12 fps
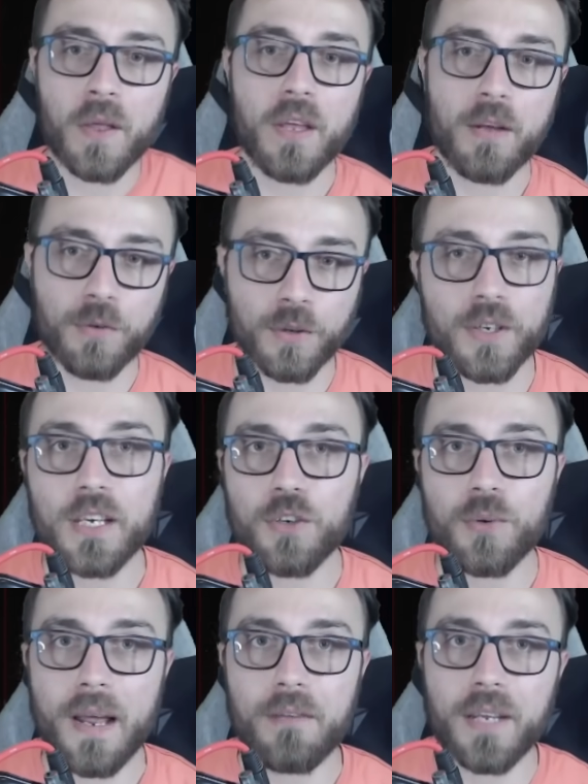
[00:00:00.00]
if you're looking
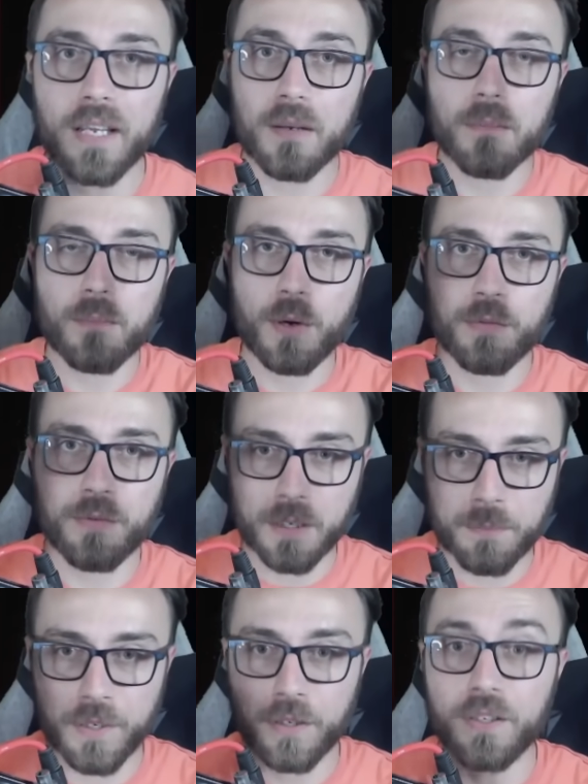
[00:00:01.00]
to have a
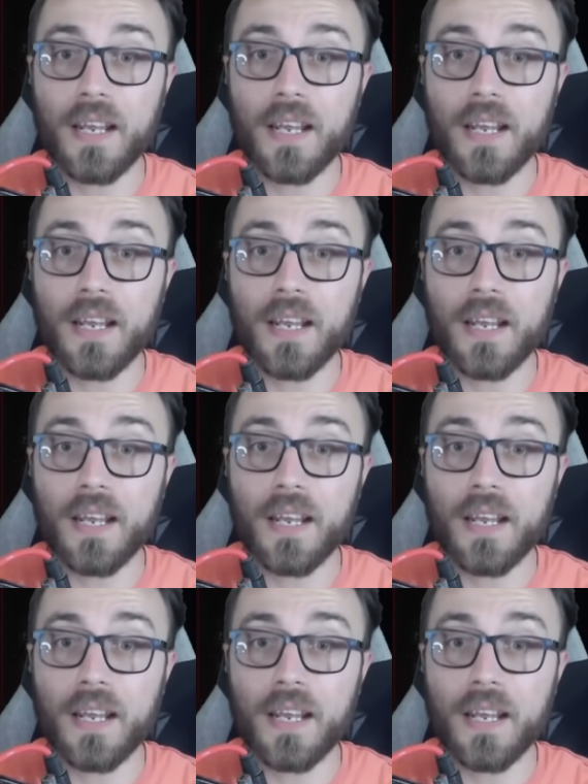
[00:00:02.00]
perfect build,